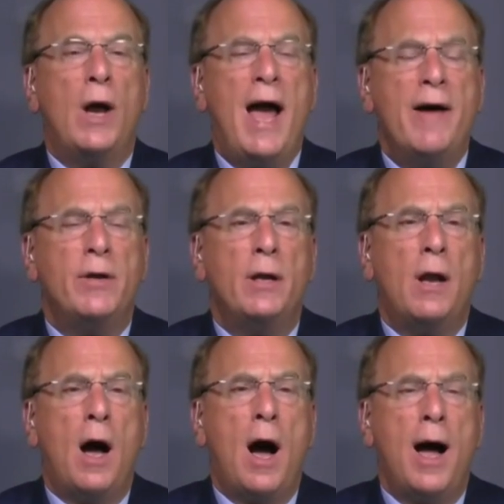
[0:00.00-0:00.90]

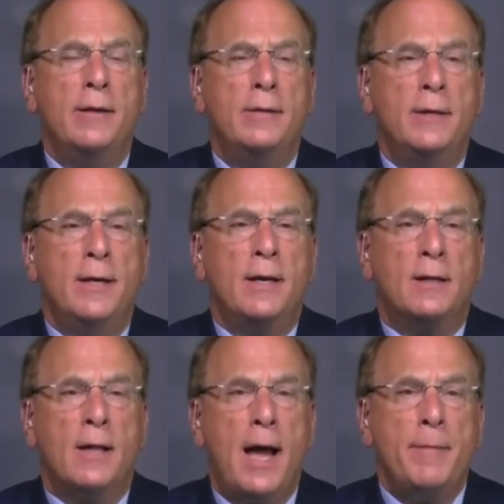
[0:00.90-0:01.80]
having on
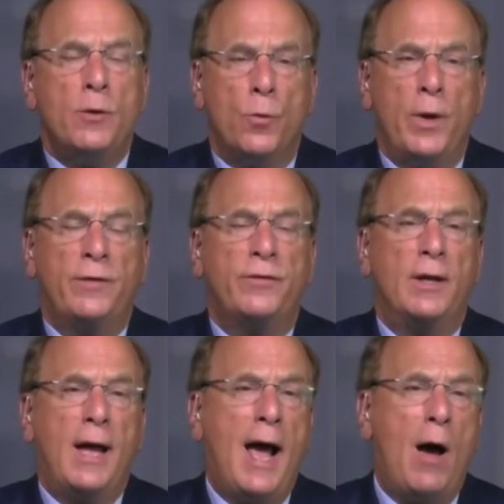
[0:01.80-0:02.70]
climate risk
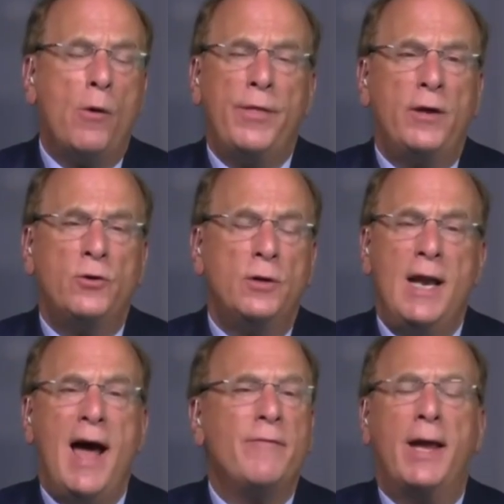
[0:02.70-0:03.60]
and how they should
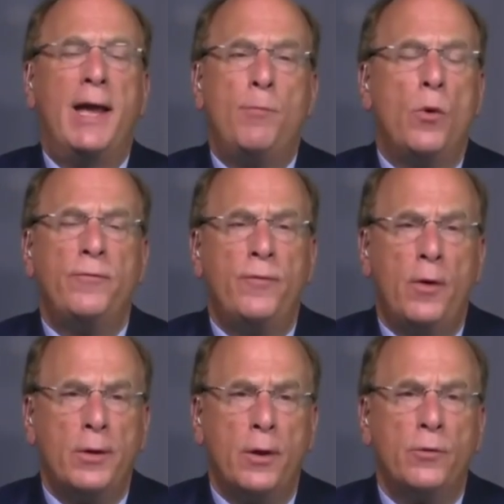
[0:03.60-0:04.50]
navigate
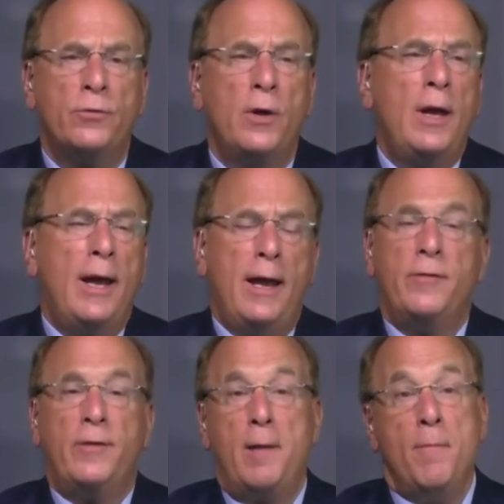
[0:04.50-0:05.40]
portfolios
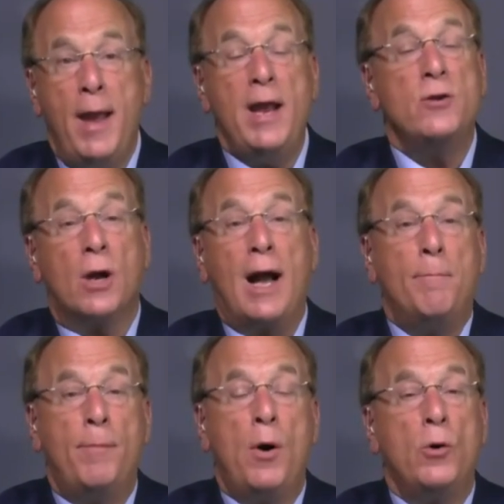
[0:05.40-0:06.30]
is a major
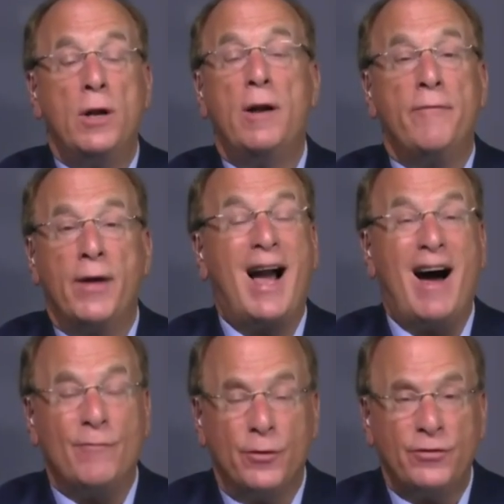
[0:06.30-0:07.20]
component of the
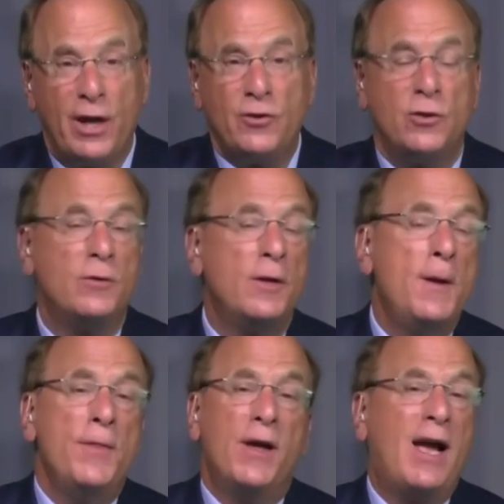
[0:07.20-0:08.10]
conversation.
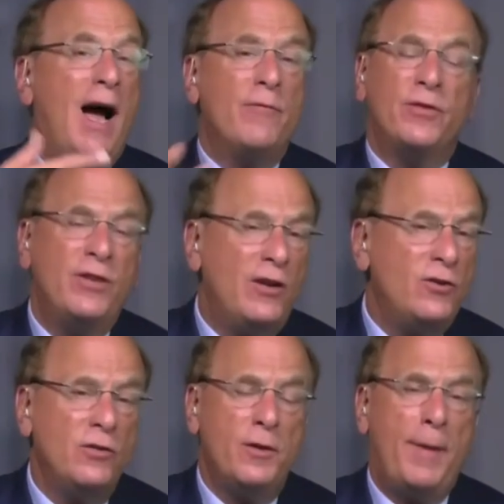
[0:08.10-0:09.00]
The
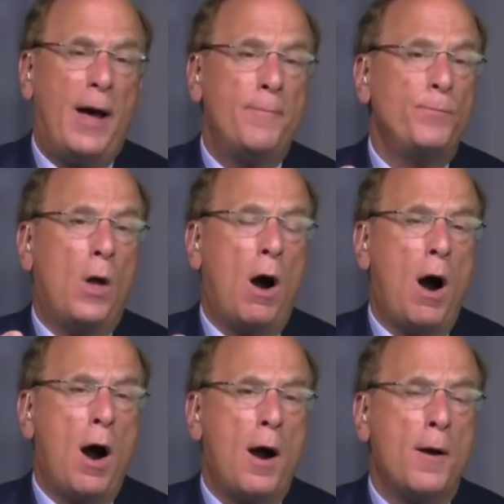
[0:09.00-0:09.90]
conversations about
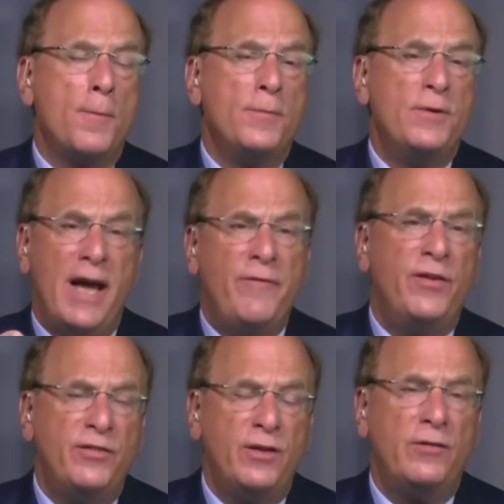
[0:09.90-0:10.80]
our
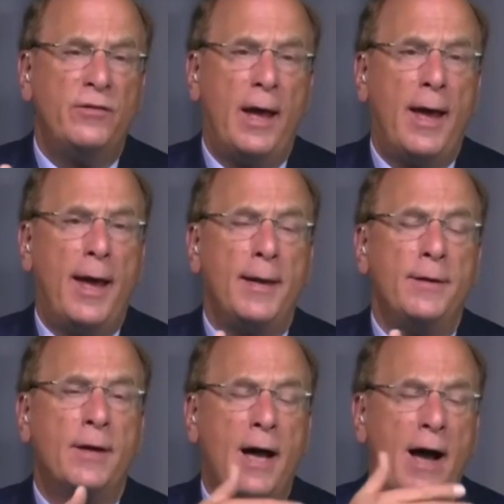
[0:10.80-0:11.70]
deficits
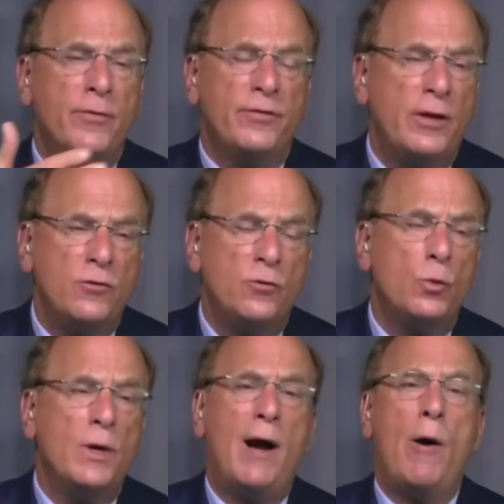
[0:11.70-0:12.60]
and the conversations
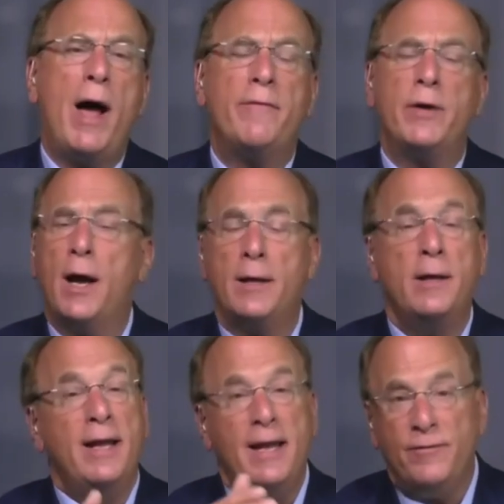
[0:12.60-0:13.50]
we're now having on
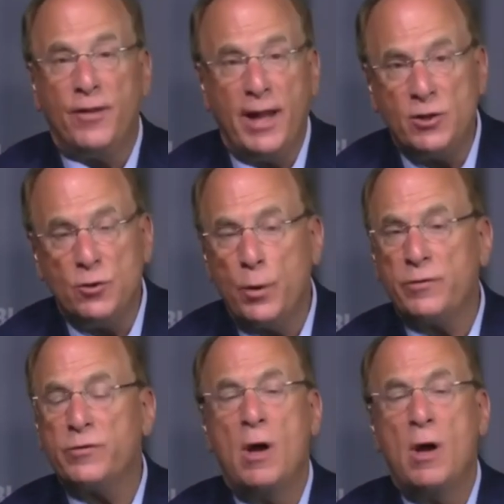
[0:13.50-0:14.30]
inflation risk